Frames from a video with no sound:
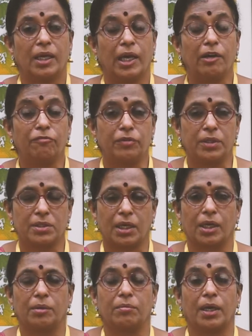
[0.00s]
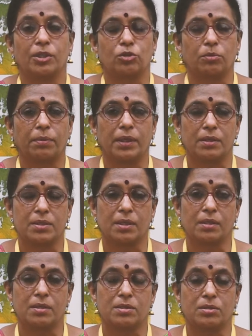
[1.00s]
Every time I took my
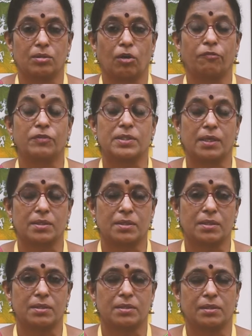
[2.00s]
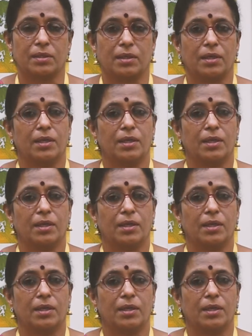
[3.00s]
results of a success,